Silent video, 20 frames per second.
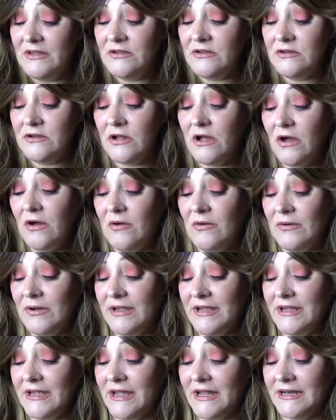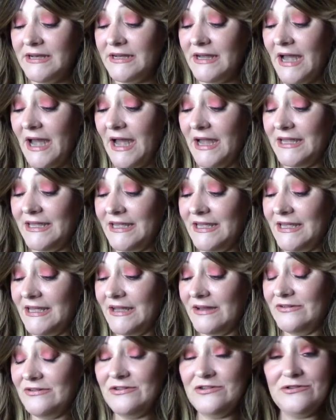You know, and I
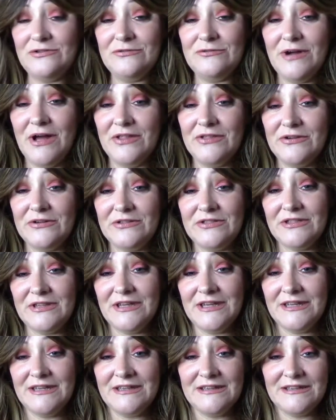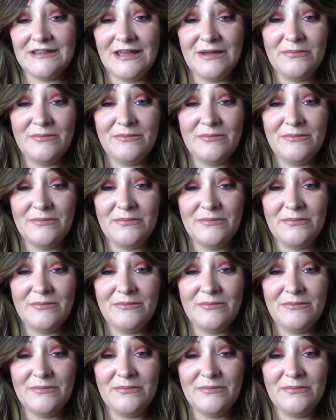can do other things.